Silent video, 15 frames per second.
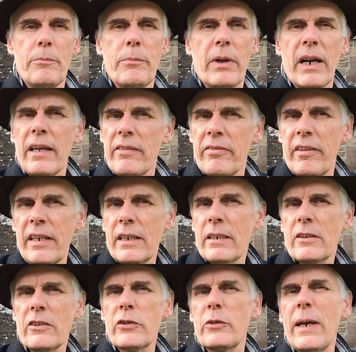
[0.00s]
but I
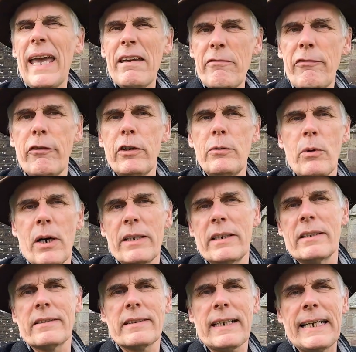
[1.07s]
think to everyone
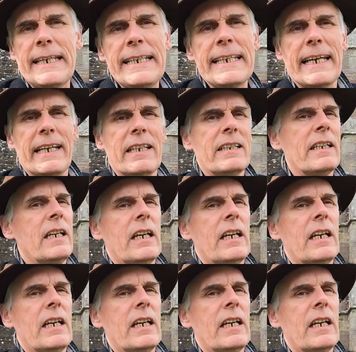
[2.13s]
it's clear